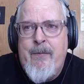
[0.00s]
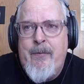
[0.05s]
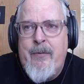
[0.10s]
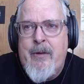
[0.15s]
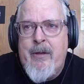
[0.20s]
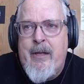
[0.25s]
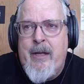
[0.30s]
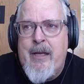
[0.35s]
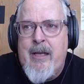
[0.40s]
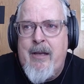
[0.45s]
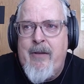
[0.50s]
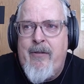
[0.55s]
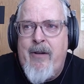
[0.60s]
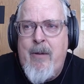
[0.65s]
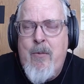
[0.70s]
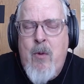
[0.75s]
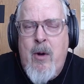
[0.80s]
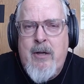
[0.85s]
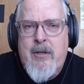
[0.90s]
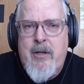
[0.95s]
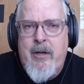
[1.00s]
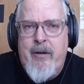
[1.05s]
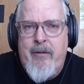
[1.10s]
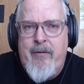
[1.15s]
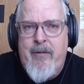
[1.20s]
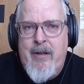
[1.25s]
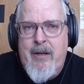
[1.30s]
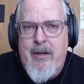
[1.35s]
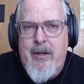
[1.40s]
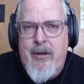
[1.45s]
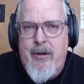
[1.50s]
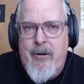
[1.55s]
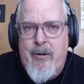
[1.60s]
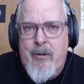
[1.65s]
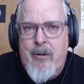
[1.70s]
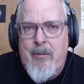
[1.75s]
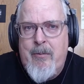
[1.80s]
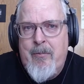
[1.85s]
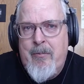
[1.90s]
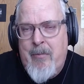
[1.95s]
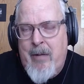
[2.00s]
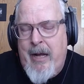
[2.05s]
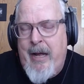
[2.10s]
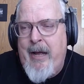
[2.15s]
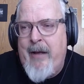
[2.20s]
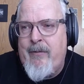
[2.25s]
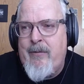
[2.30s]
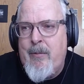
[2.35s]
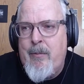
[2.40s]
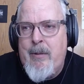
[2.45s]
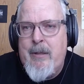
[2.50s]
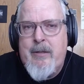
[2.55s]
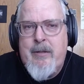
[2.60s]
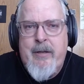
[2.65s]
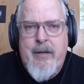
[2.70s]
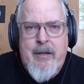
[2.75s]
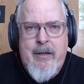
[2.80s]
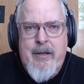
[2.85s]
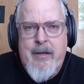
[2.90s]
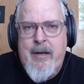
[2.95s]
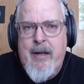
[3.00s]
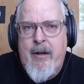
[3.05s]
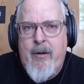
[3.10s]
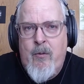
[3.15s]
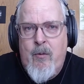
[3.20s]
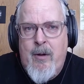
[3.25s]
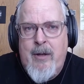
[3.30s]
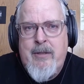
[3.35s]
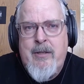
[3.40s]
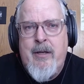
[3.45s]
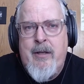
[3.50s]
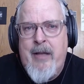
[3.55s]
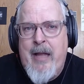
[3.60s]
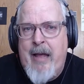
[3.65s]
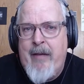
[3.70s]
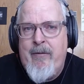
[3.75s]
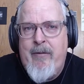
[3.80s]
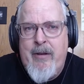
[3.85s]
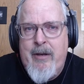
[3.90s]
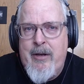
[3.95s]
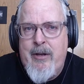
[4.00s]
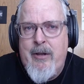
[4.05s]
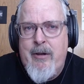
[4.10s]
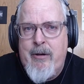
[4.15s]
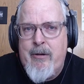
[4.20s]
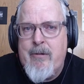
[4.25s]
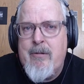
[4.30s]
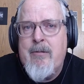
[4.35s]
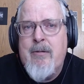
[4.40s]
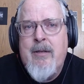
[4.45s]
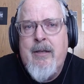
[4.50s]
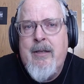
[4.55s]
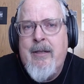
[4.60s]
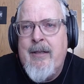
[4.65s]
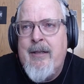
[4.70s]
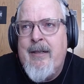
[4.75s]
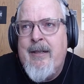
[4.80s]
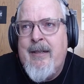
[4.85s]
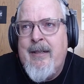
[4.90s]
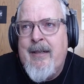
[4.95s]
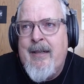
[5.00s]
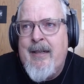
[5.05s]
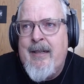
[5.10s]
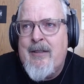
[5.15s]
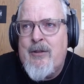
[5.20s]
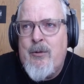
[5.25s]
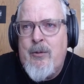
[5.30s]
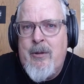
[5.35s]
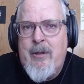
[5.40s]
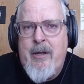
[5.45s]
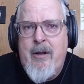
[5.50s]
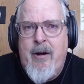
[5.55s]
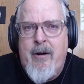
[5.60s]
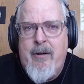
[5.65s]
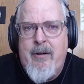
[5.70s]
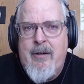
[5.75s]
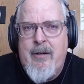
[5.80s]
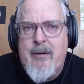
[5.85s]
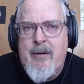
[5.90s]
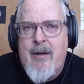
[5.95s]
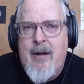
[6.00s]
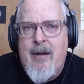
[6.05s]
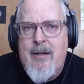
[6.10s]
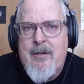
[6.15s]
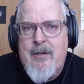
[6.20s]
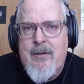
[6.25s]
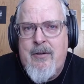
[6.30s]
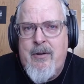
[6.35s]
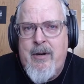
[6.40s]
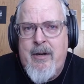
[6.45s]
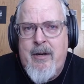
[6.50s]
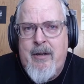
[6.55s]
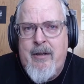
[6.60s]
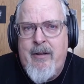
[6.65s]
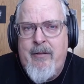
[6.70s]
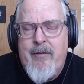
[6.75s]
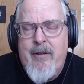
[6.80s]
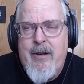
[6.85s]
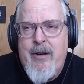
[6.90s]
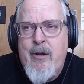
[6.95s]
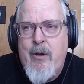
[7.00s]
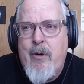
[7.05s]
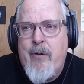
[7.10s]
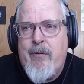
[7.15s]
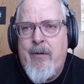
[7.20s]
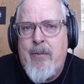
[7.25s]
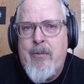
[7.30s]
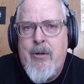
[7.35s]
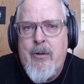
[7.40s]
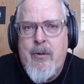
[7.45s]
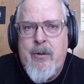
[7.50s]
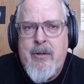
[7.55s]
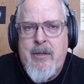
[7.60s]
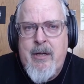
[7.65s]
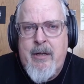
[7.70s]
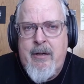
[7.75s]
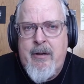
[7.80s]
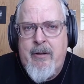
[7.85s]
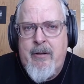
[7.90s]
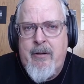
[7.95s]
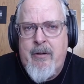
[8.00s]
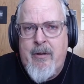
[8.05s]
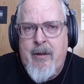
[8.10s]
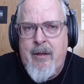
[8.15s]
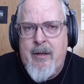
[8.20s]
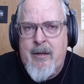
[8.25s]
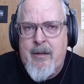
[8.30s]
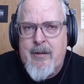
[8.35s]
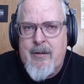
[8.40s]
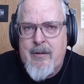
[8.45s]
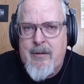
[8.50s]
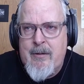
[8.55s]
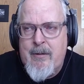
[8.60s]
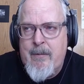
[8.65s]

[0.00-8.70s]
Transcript: Like if I'm watching a video, I have to be sitting down watching that video, and it's really hard to concentrate on the video if I'm doing 10 other things.